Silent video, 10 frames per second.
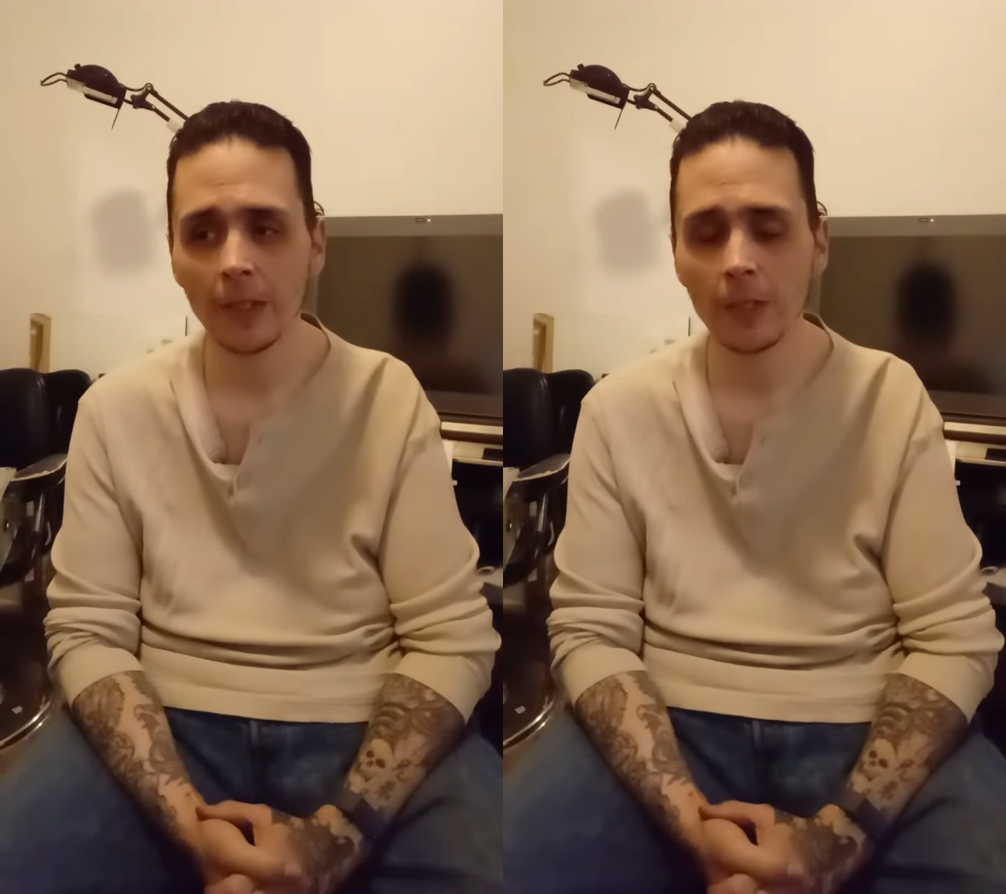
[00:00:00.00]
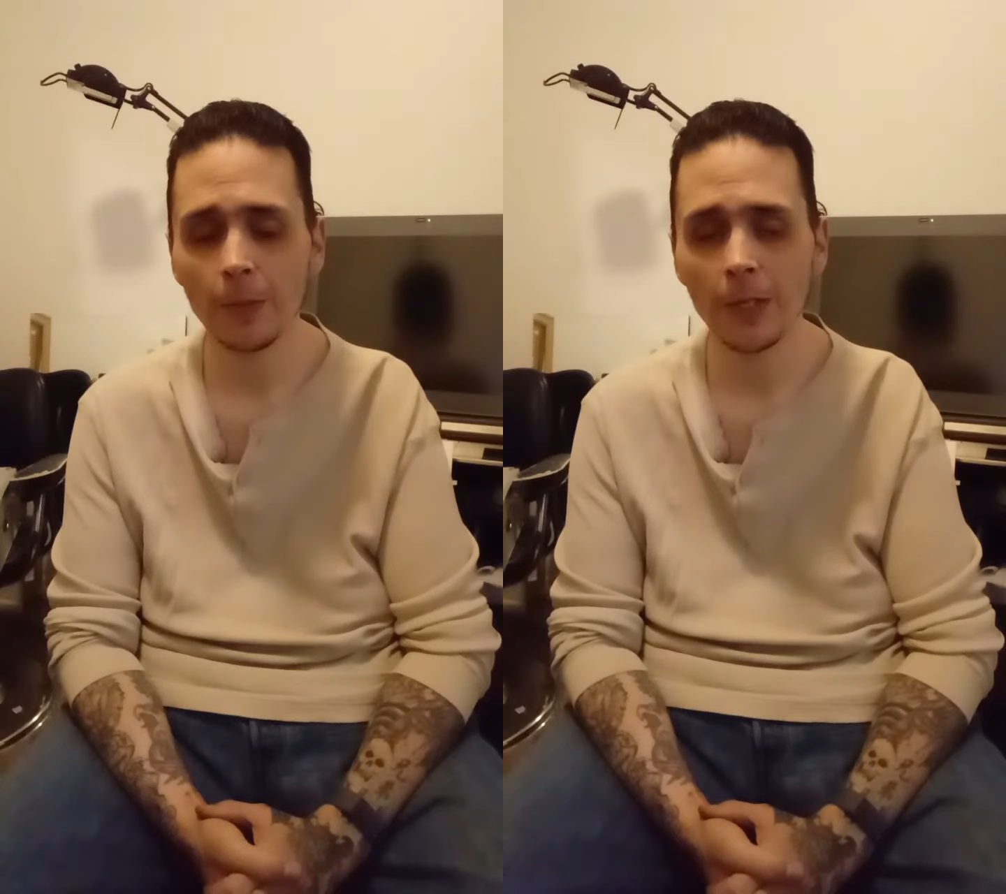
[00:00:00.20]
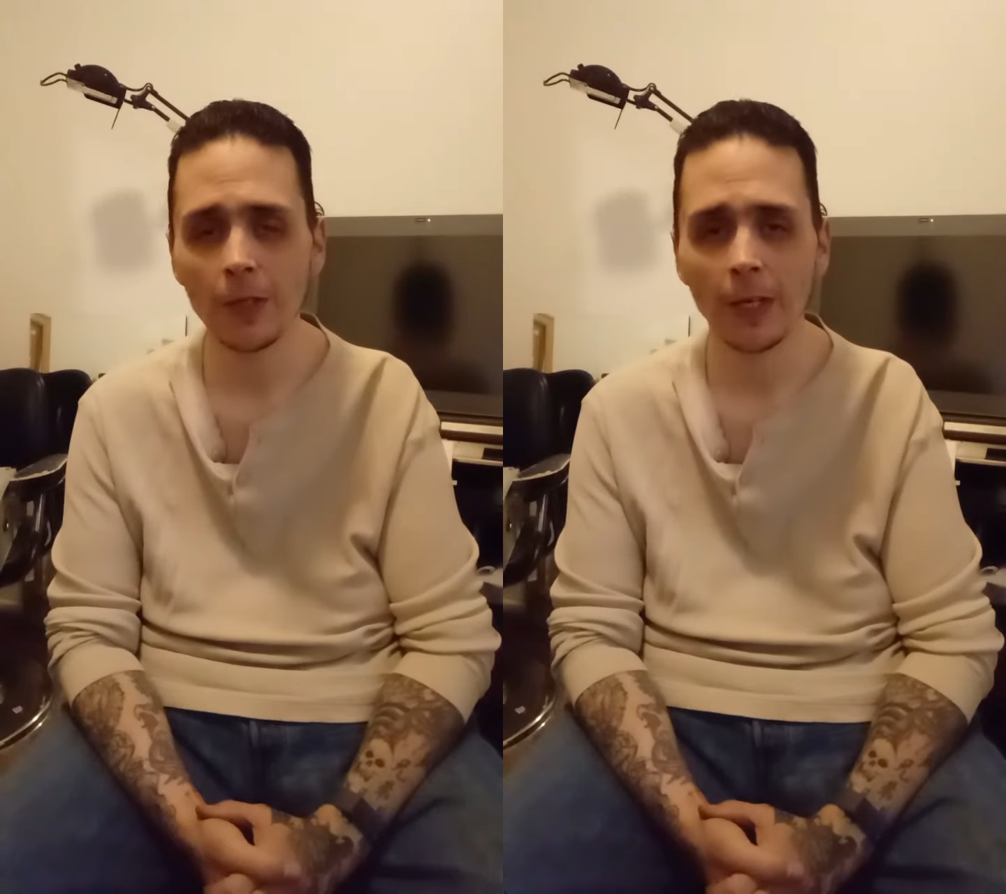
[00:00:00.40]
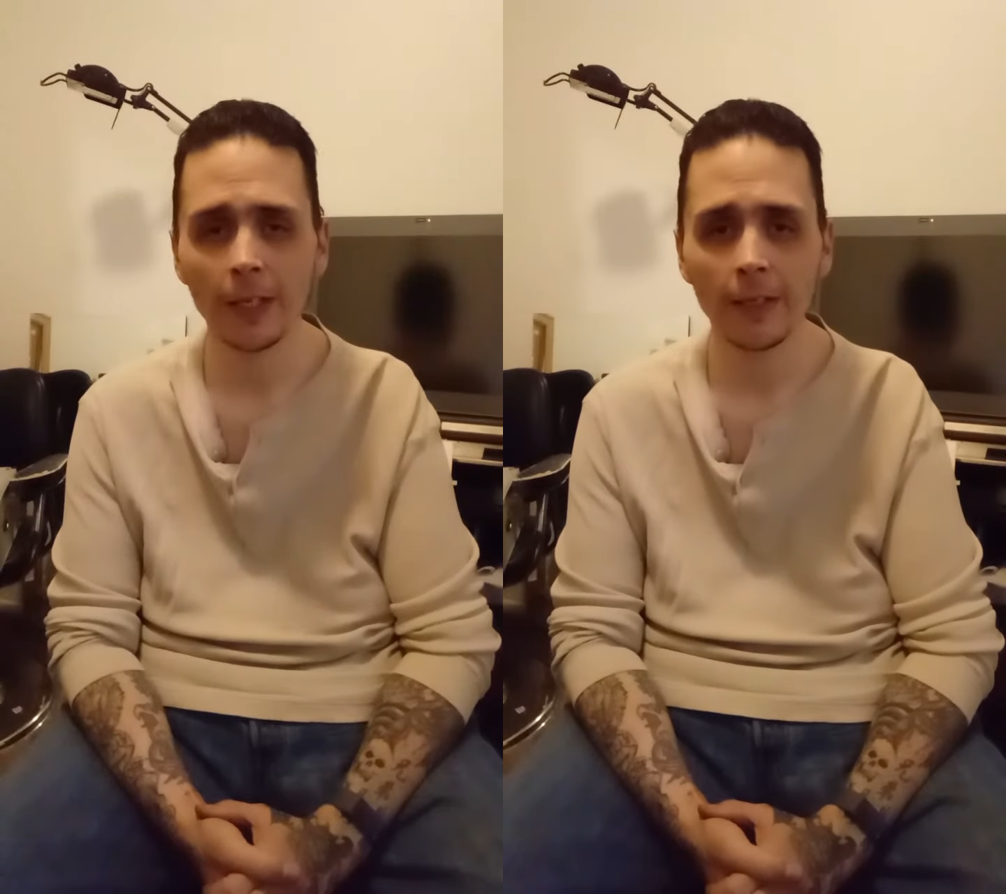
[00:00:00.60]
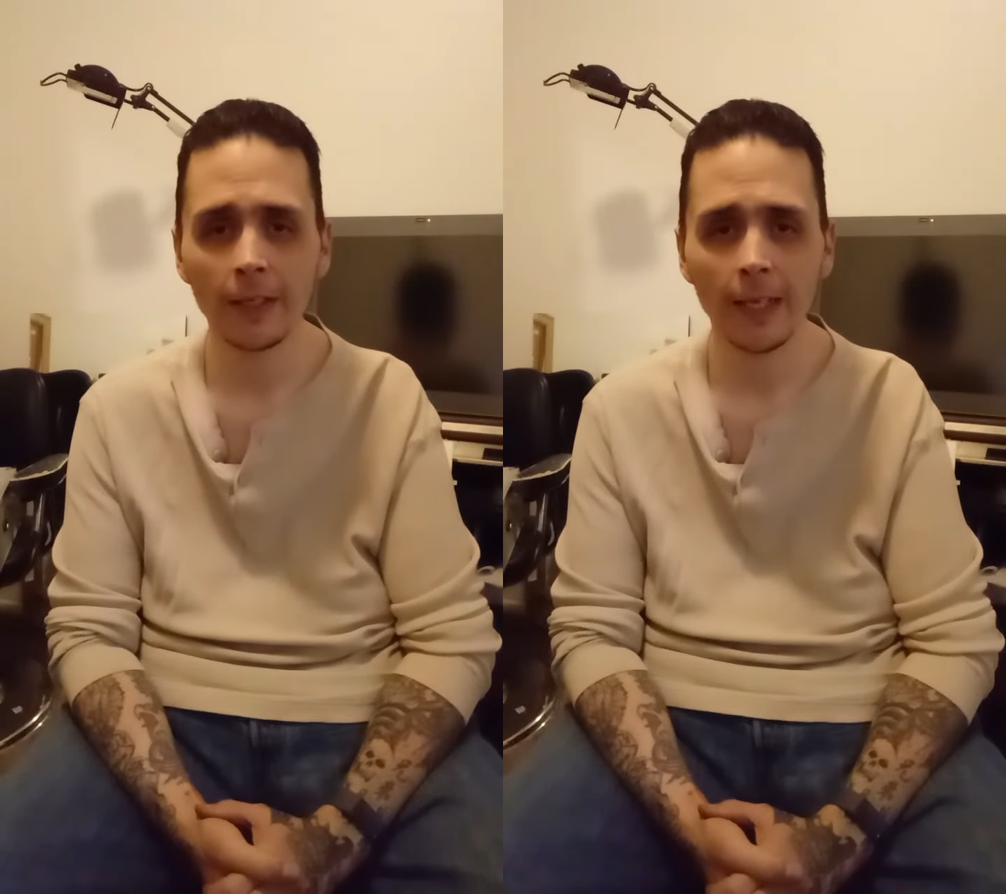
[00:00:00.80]
speed
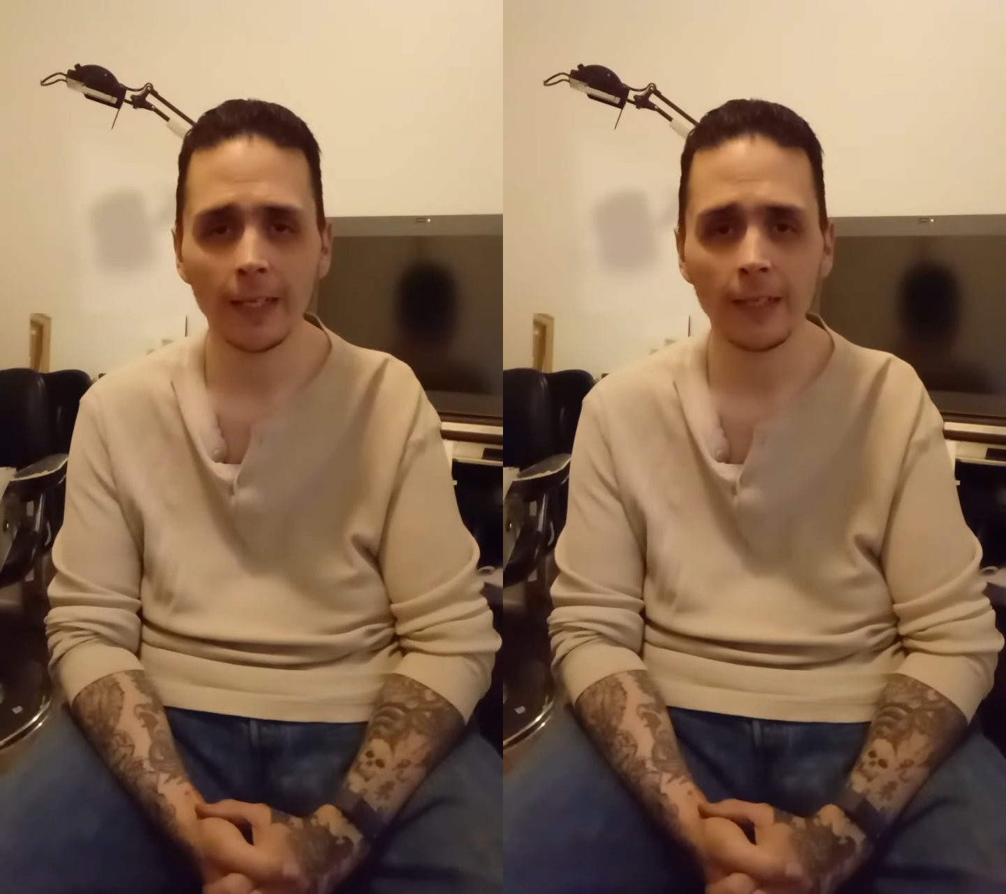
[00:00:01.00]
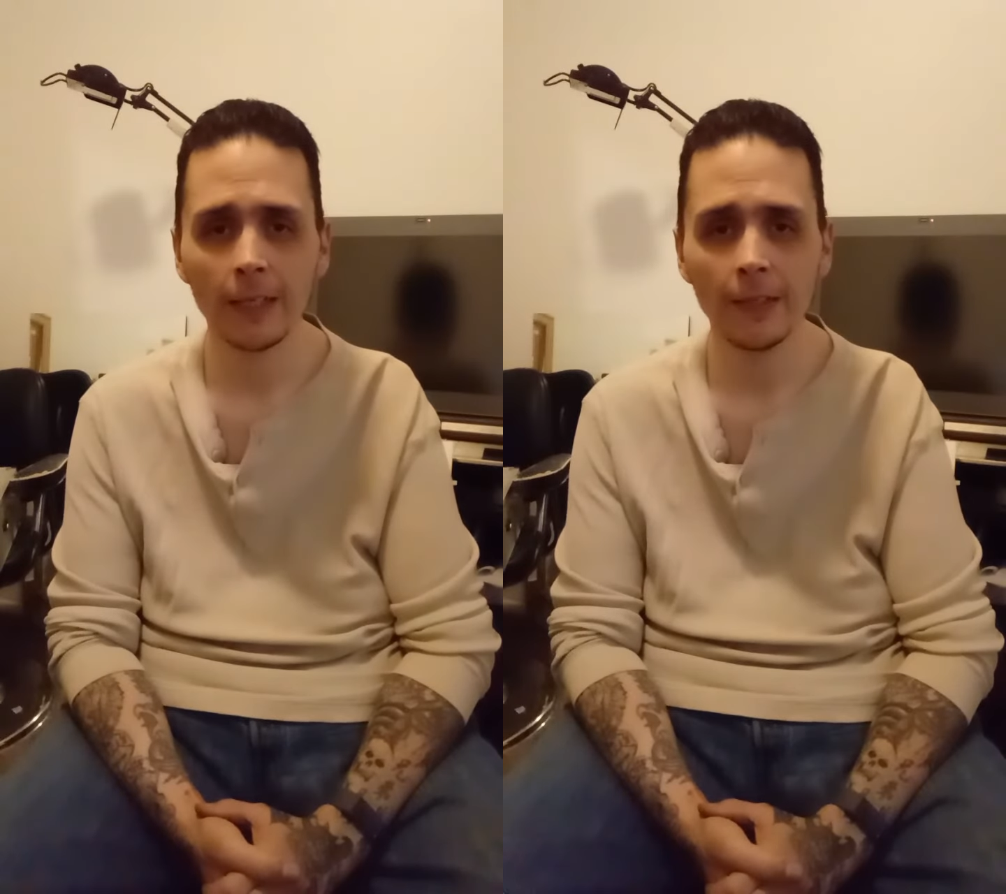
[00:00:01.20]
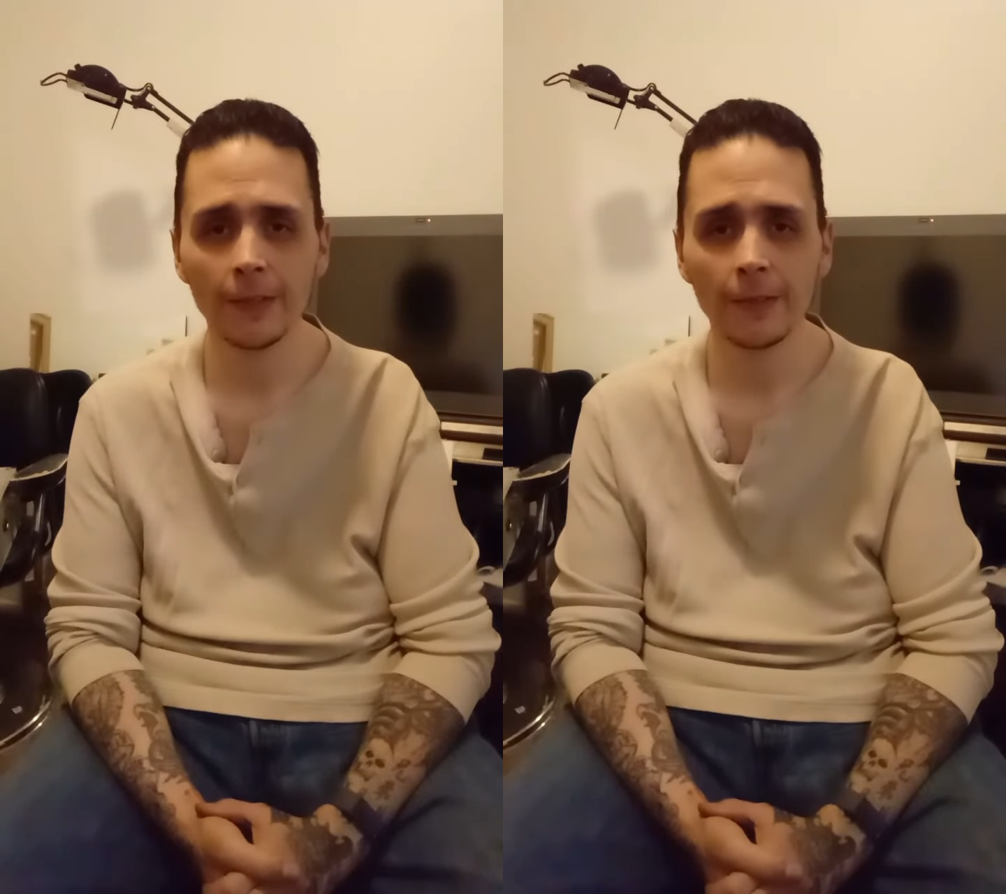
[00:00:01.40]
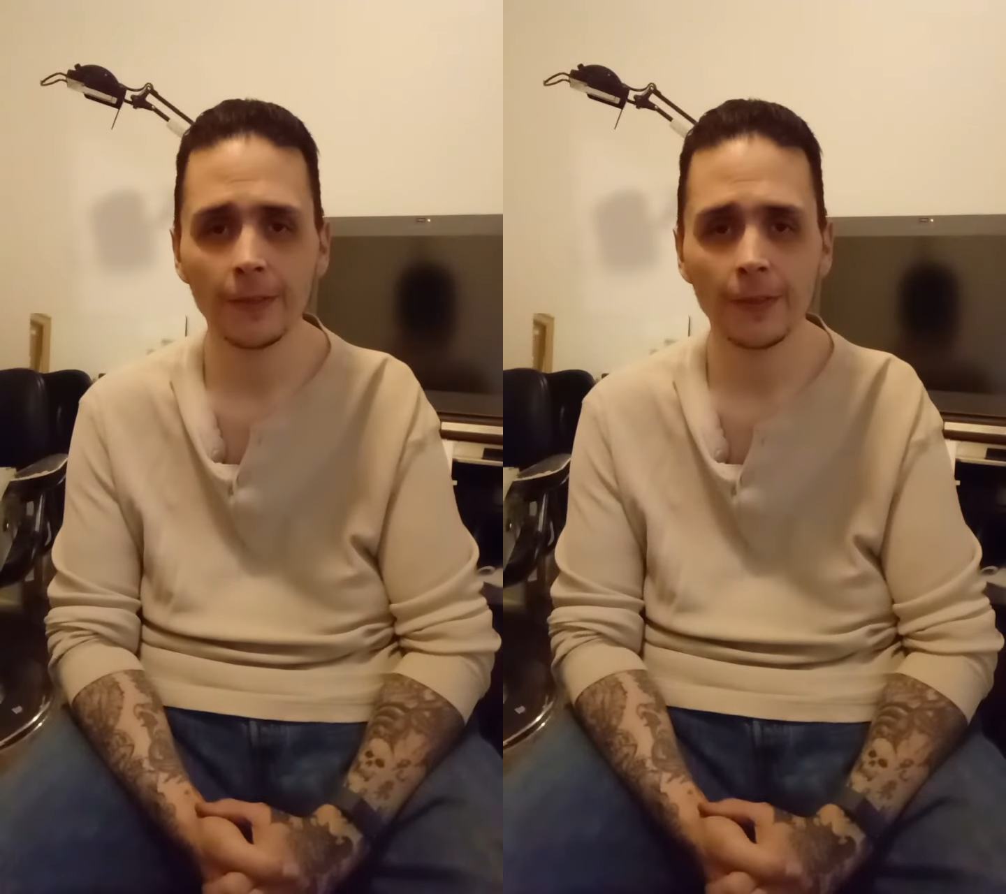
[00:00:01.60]
drawing that of